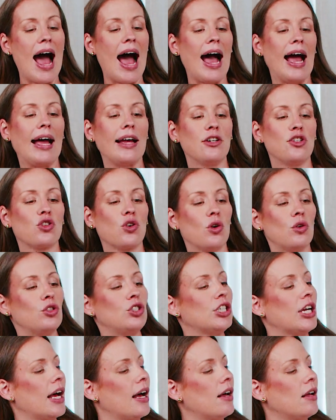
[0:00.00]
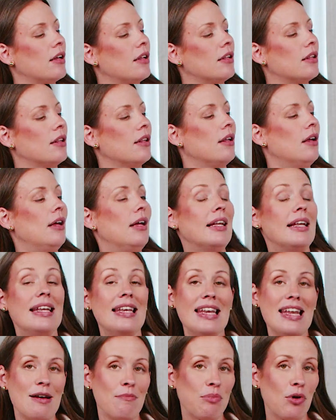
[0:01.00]
hydrogel
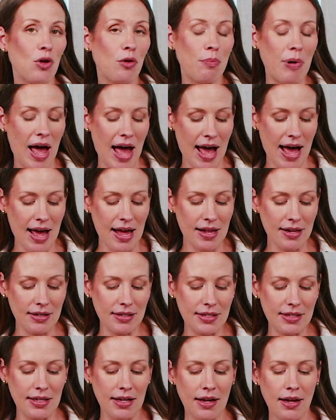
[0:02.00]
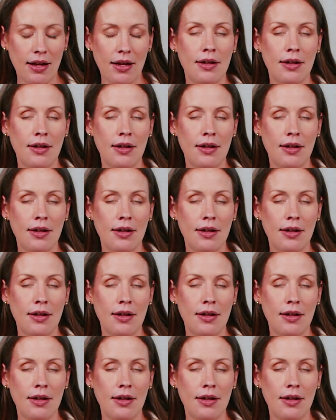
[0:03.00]
nipple pads.